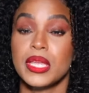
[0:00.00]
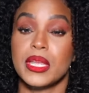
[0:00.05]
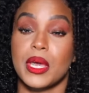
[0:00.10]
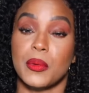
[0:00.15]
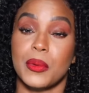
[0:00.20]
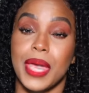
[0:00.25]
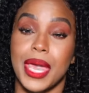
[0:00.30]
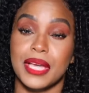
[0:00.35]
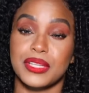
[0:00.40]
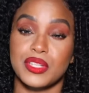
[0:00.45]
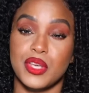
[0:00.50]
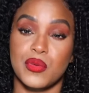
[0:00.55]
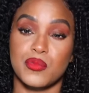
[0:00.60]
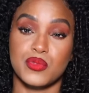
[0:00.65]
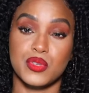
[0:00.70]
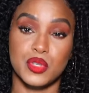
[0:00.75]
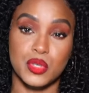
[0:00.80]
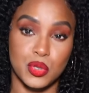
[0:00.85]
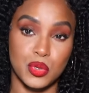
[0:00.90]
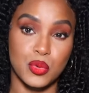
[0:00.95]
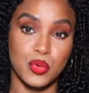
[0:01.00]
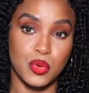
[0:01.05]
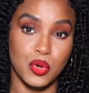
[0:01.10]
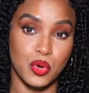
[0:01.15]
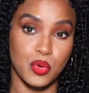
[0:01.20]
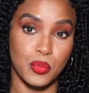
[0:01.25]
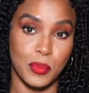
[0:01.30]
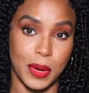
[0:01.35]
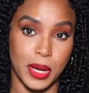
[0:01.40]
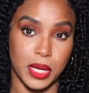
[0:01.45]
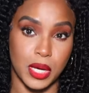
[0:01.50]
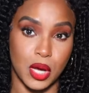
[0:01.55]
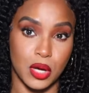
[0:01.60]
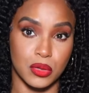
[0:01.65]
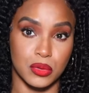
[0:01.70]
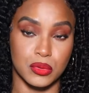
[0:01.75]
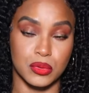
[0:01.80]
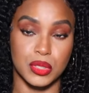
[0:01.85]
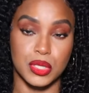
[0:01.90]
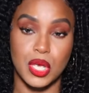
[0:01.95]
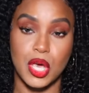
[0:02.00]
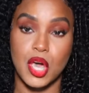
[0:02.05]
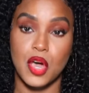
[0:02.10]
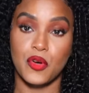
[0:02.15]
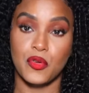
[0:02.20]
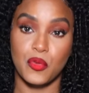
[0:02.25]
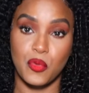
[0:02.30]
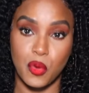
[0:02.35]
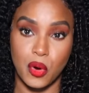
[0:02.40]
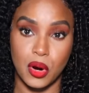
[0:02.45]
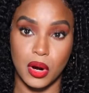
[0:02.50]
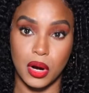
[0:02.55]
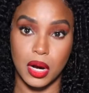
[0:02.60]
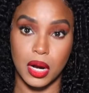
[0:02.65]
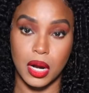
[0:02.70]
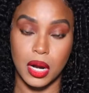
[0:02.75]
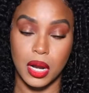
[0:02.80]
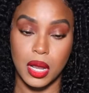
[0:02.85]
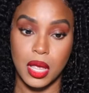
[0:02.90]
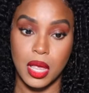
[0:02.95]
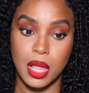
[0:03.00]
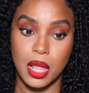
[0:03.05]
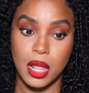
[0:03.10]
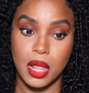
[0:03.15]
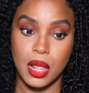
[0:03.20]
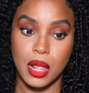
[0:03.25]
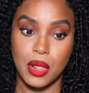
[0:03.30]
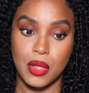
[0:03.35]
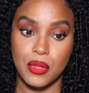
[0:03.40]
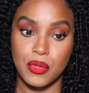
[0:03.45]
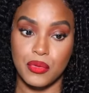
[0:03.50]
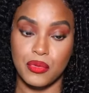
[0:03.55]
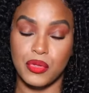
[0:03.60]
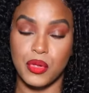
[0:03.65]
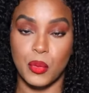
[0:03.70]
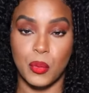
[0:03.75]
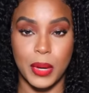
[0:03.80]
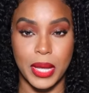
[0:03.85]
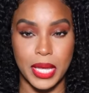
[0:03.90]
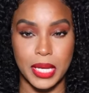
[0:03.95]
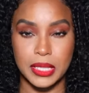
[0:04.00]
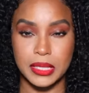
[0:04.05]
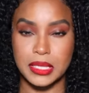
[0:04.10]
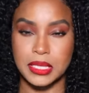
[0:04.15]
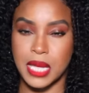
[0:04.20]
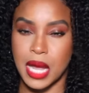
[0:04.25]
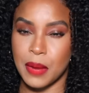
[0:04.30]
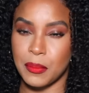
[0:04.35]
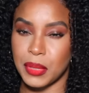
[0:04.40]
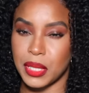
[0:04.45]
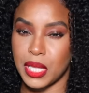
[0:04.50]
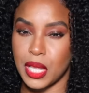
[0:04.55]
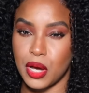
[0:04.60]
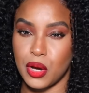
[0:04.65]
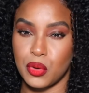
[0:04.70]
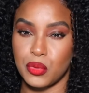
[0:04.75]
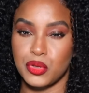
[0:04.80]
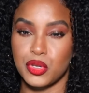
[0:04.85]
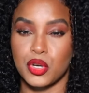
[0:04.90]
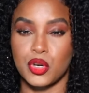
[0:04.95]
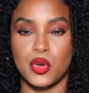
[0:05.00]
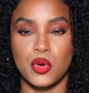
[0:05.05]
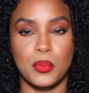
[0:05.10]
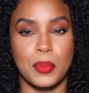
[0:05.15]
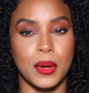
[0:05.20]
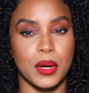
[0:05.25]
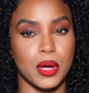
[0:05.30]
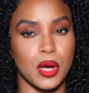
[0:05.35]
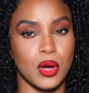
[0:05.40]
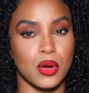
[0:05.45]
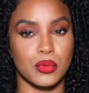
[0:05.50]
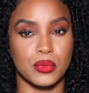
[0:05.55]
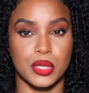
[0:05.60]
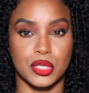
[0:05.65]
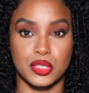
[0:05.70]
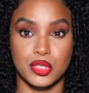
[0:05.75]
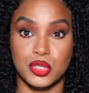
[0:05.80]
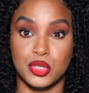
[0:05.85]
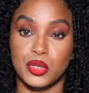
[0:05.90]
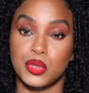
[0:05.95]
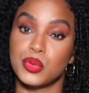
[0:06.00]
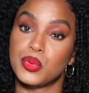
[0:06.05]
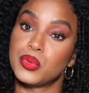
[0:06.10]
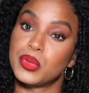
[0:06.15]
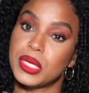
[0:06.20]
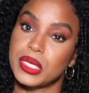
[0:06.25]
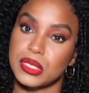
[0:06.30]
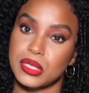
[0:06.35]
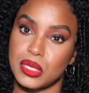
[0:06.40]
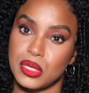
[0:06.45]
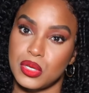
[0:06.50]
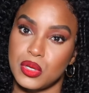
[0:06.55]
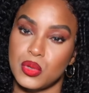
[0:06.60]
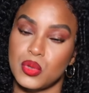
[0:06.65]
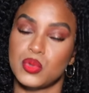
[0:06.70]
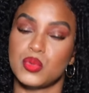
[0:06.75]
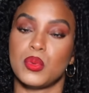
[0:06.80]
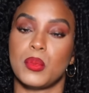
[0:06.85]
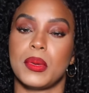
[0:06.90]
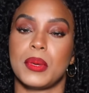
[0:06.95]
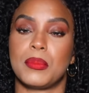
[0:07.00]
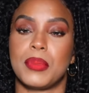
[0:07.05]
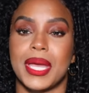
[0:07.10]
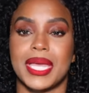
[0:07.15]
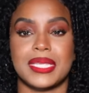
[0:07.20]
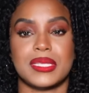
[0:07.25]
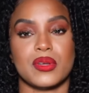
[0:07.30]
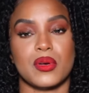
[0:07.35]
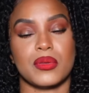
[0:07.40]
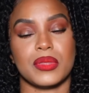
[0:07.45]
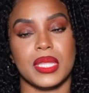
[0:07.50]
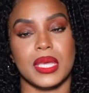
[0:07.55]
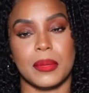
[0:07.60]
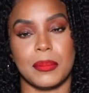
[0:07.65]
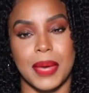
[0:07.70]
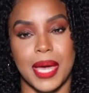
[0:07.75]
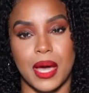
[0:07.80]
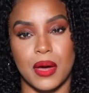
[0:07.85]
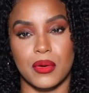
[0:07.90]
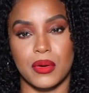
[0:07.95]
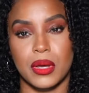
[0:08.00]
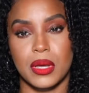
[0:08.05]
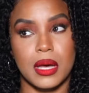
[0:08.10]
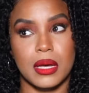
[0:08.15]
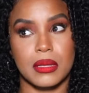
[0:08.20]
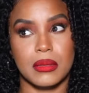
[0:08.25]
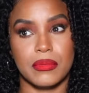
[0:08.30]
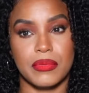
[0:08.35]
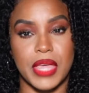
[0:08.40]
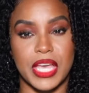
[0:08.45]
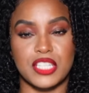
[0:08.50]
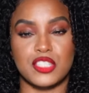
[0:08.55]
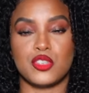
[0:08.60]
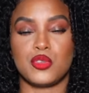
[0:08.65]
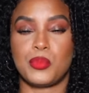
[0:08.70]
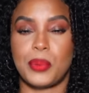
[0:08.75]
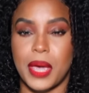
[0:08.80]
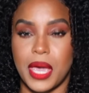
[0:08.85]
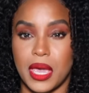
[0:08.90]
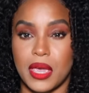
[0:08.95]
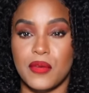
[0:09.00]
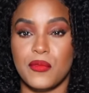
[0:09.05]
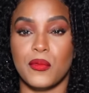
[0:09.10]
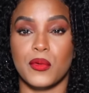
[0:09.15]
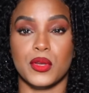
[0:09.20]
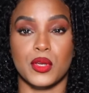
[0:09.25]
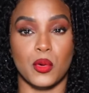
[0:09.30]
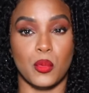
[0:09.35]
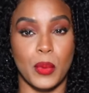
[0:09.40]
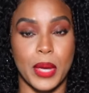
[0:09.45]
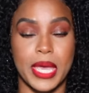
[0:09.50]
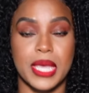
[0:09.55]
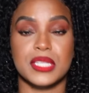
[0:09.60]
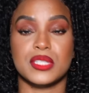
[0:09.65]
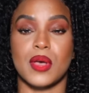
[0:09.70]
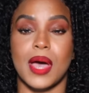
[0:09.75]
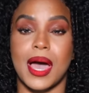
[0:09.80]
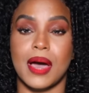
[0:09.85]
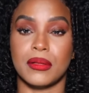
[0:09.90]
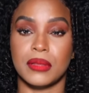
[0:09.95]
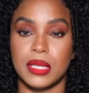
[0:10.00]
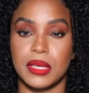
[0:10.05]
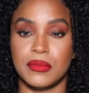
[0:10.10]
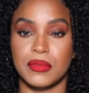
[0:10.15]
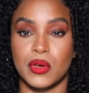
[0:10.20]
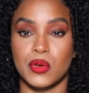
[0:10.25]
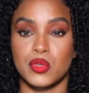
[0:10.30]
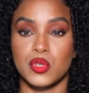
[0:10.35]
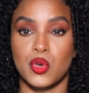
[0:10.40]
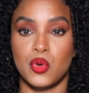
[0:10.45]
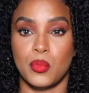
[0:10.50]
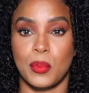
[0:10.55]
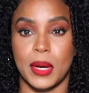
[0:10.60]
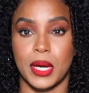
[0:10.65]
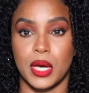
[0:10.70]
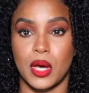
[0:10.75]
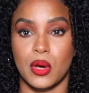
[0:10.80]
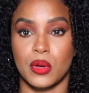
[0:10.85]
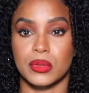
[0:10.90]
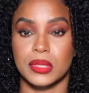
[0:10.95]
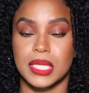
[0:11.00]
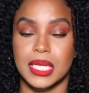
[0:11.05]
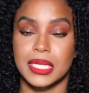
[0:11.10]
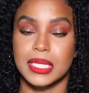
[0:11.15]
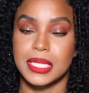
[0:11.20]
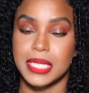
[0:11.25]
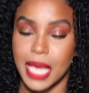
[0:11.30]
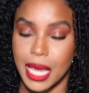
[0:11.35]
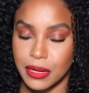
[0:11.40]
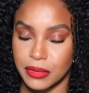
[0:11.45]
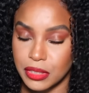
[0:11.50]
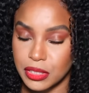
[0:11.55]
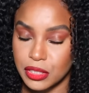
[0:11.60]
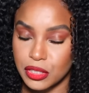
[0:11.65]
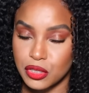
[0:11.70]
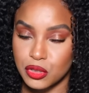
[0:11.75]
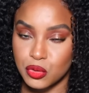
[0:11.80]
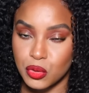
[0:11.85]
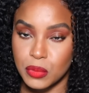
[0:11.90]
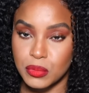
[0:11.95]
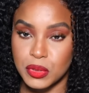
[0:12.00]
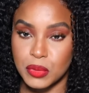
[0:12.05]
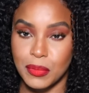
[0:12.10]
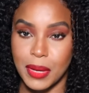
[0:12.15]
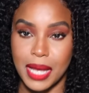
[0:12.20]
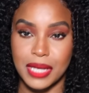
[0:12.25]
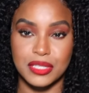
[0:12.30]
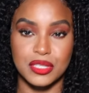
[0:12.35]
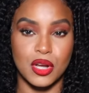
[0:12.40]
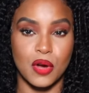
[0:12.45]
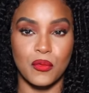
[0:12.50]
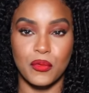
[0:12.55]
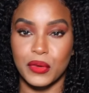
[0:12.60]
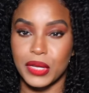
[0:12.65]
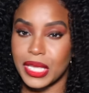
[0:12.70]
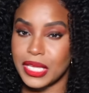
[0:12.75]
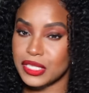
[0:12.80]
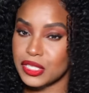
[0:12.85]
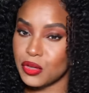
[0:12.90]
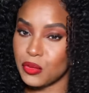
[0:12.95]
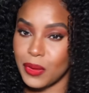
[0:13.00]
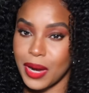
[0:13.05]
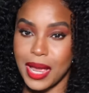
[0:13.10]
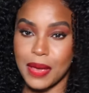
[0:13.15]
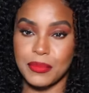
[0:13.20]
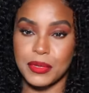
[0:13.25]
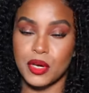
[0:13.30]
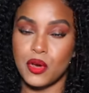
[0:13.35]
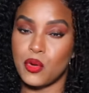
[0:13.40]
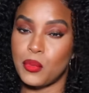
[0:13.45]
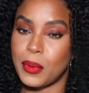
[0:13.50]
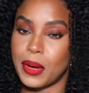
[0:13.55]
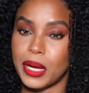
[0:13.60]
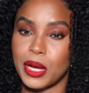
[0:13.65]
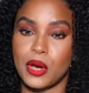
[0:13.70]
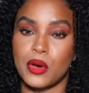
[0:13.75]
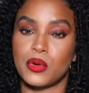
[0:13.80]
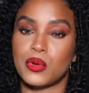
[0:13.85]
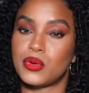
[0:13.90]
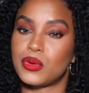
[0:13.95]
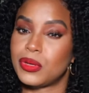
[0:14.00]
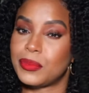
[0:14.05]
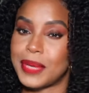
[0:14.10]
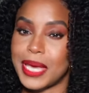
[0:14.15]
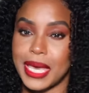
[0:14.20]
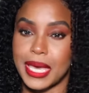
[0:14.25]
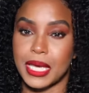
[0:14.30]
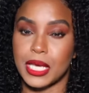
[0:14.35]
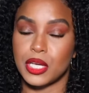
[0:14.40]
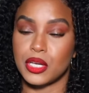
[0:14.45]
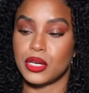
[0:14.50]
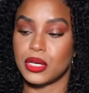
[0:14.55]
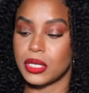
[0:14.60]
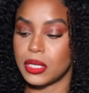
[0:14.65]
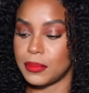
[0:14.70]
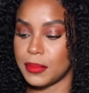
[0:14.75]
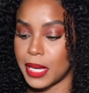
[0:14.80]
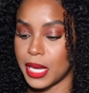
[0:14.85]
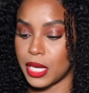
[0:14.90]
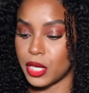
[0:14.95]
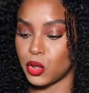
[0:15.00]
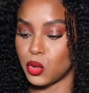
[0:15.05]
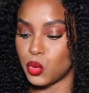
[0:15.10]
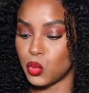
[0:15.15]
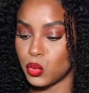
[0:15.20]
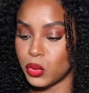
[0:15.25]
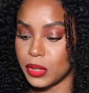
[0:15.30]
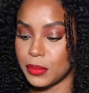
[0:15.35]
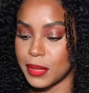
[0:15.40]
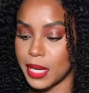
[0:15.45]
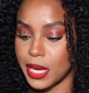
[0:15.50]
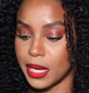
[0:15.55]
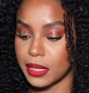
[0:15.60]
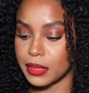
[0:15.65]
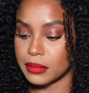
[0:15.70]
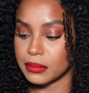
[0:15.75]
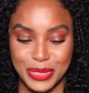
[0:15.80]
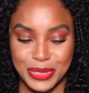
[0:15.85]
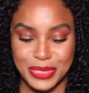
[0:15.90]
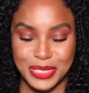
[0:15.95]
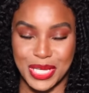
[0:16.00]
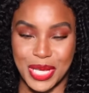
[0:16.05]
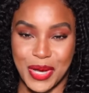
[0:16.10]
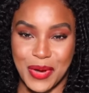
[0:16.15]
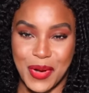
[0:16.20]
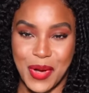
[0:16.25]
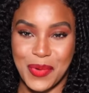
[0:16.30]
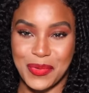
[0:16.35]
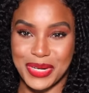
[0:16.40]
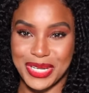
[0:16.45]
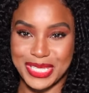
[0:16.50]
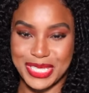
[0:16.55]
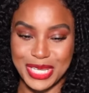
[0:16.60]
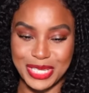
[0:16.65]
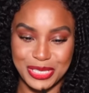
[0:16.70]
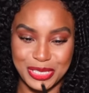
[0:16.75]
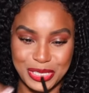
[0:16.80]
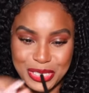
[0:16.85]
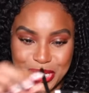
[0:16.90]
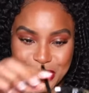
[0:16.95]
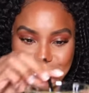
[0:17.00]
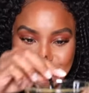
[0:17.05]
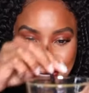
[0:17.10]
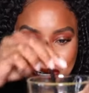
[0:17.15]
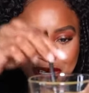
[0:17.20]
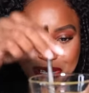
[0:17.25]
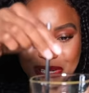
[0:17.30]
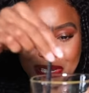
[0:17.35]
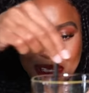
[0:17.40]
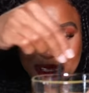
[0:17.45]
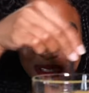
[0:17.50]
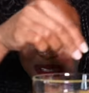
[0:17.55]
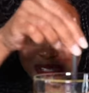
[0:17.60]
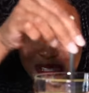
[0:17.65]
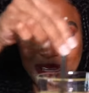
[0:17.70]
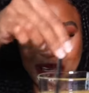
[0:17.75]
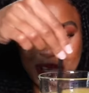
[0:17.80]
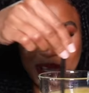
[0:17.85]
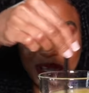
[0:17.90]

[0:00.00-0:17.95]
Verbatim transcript: Now, we actually have 2 coupon codes for the wigs down below. Your coupon code that you get to use will be based on the amount that you pay for your wig. So I'll leave those coupon codes down in the description box. Don't forget to grab your coupon code goodie bag. So I want to say cheers.